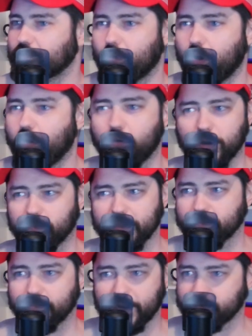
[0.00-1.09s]
horribly
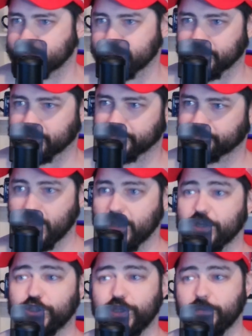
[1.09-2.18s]
embarrassing.
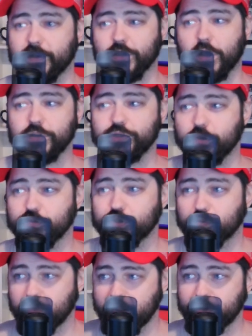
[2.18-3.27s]
She must also
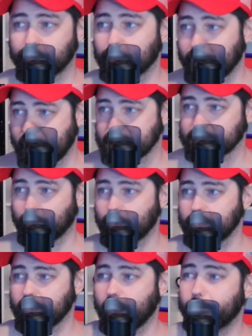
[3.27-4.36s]
surrender her
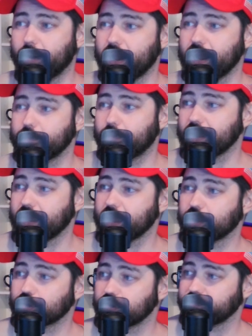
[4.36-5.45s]
passport, abide by a
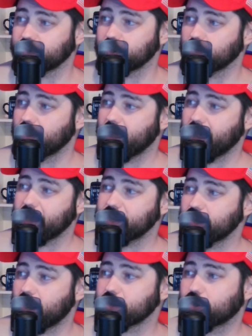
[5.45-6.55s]
curfew, and
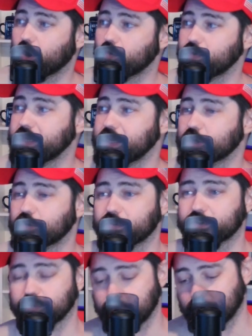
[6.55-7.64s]
not go near the
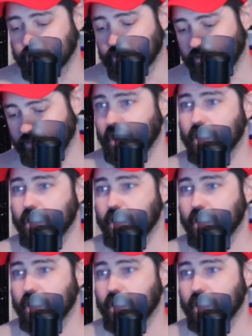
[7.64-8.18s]
school.